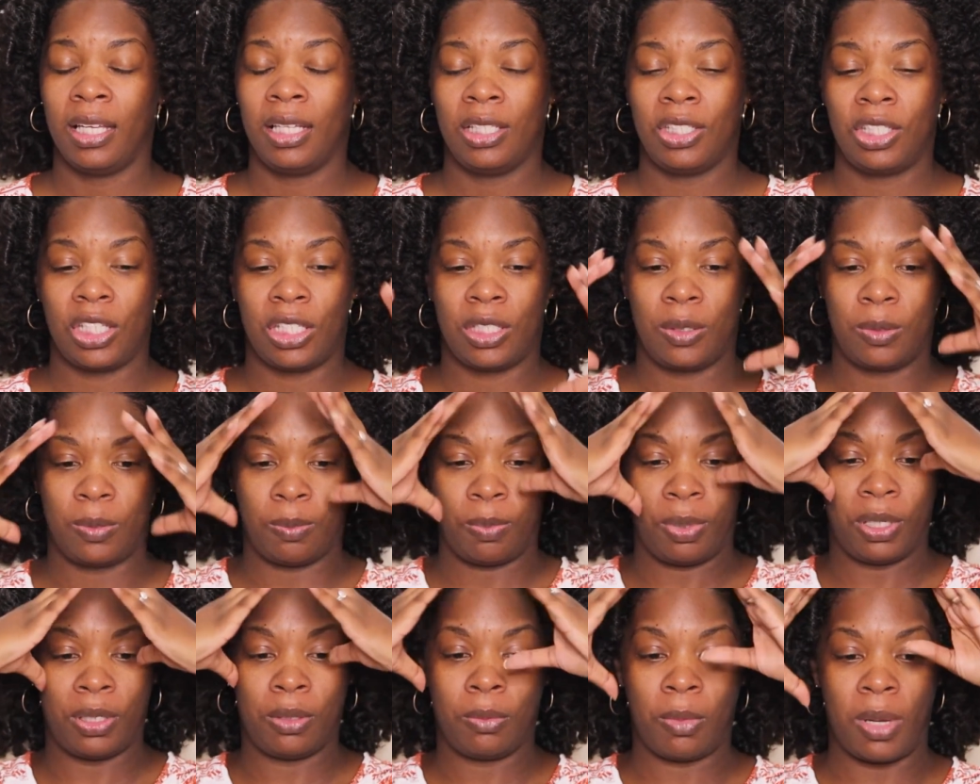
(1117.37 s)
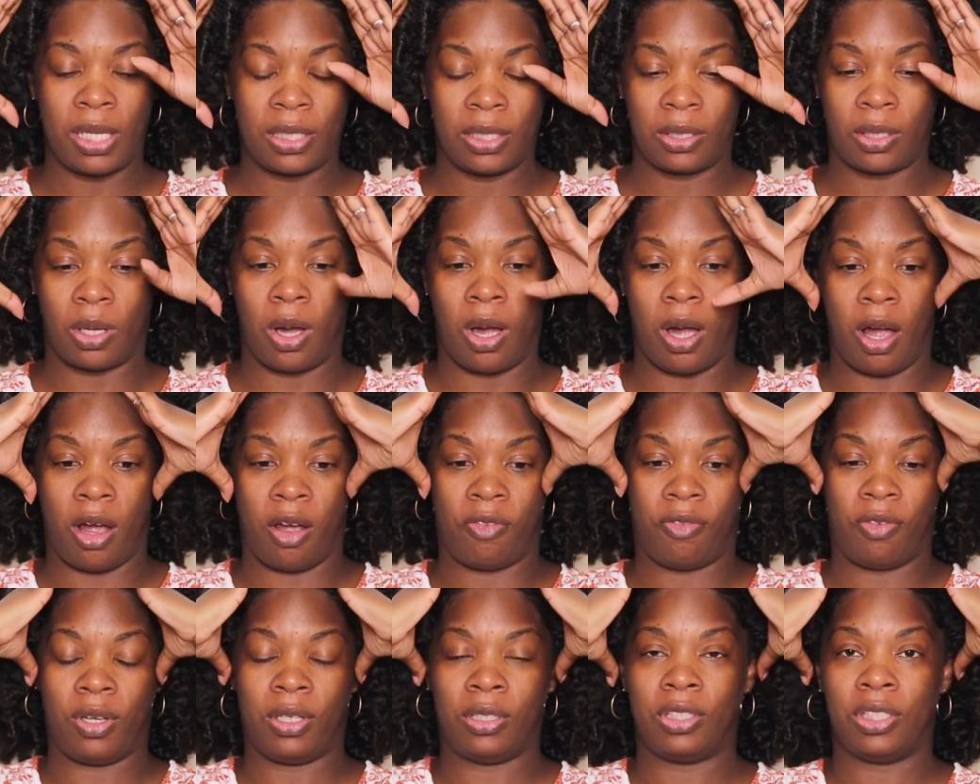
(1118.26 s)
Just putting my
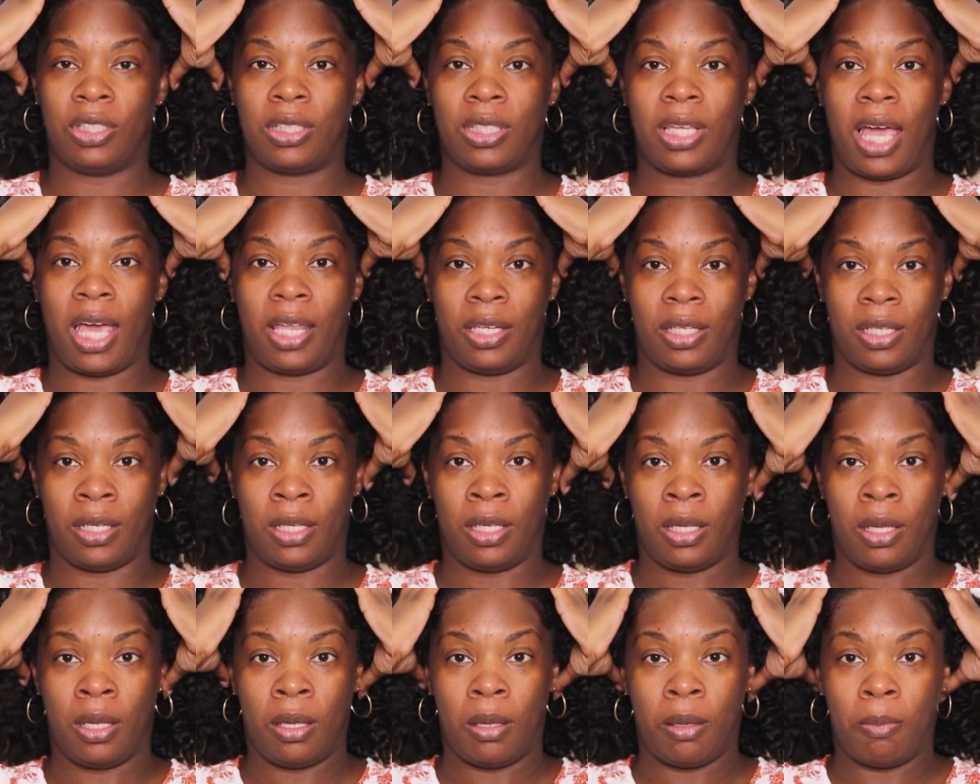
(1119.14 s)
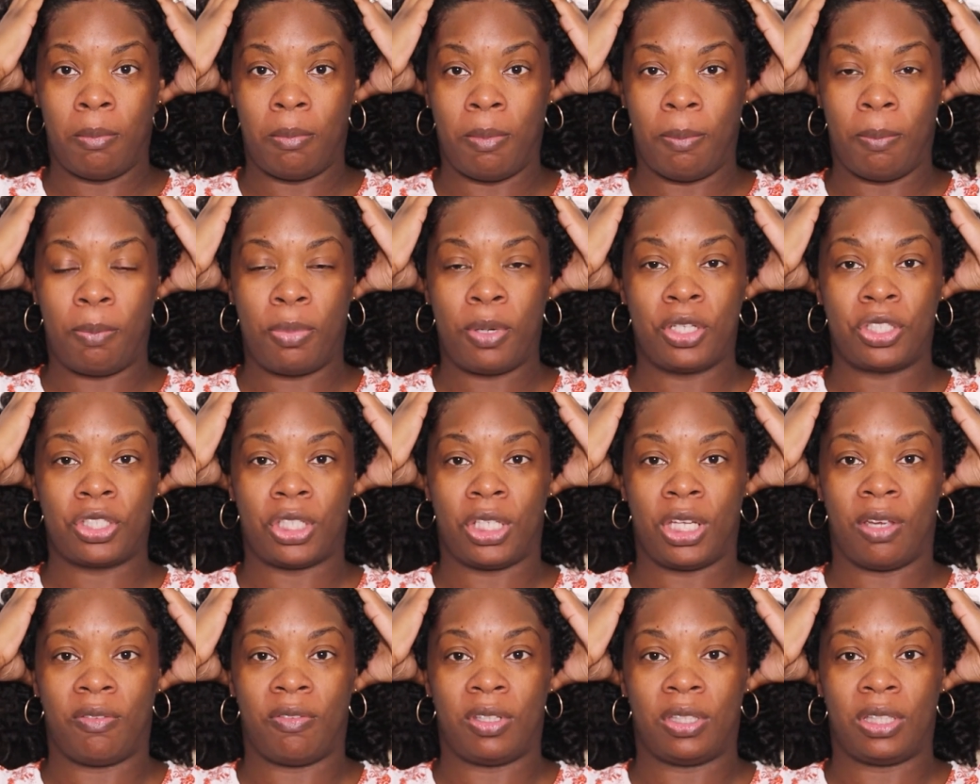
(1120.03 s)
scarf and just kind of
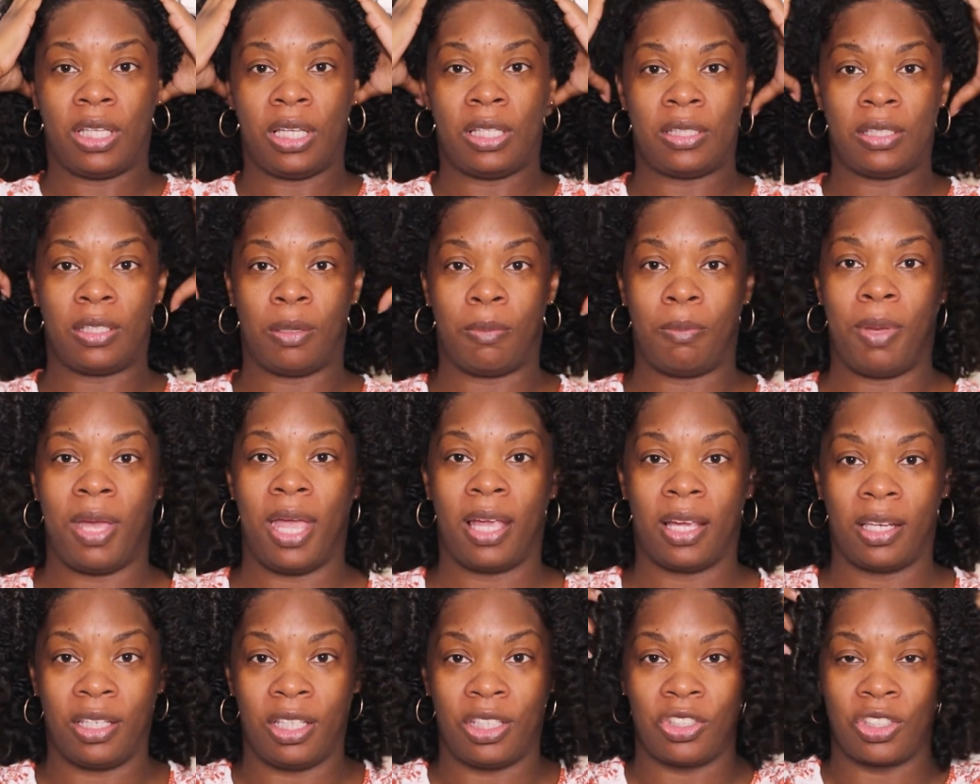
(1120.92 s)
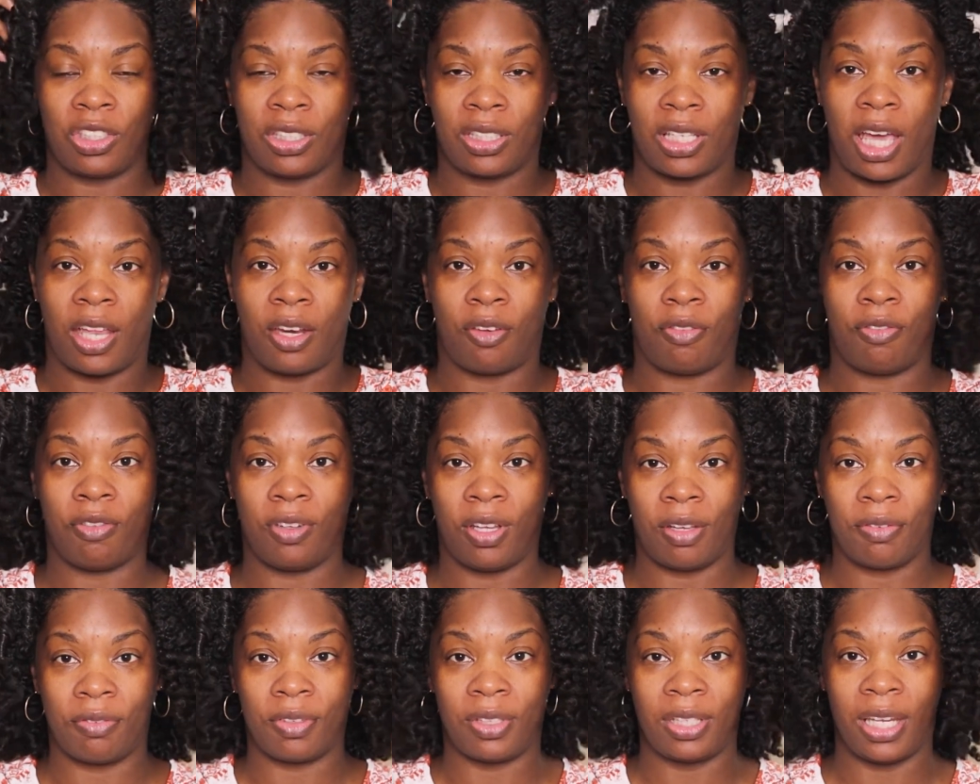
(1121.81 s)
pushing everything to the back and then just kind of
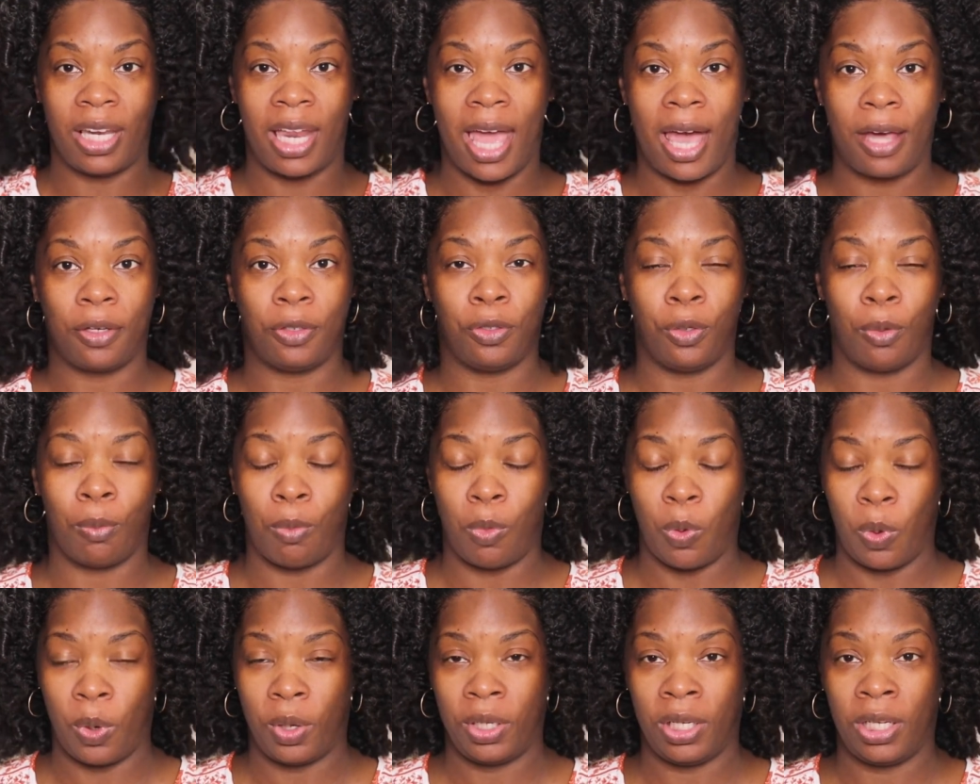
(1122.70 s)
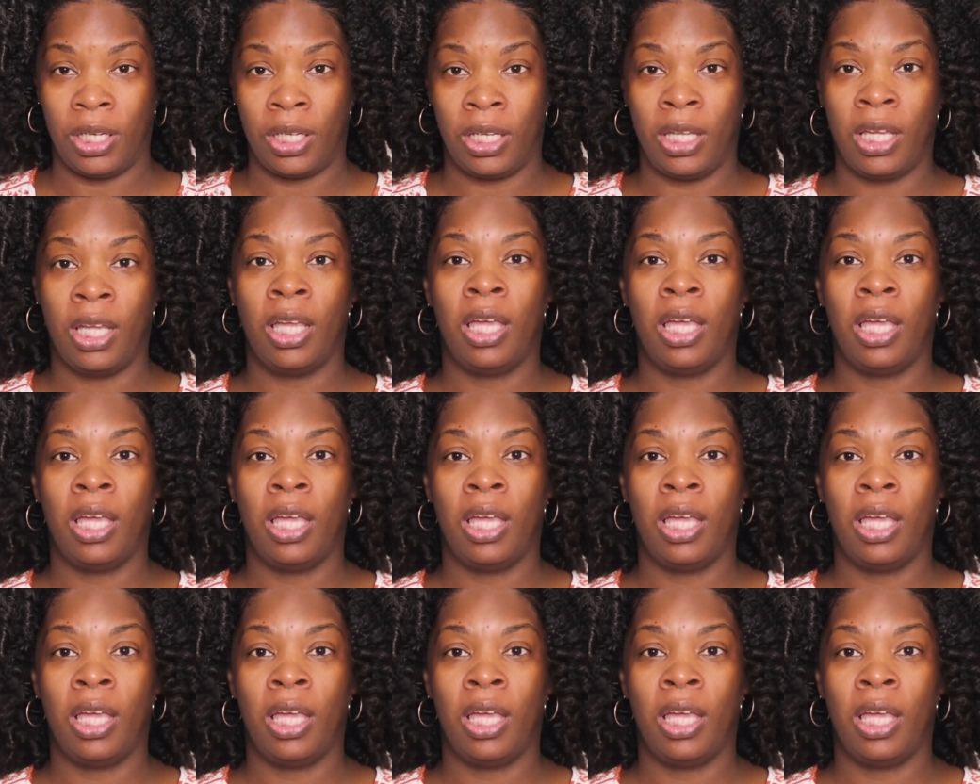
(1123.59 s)
fluffing it out in the morning.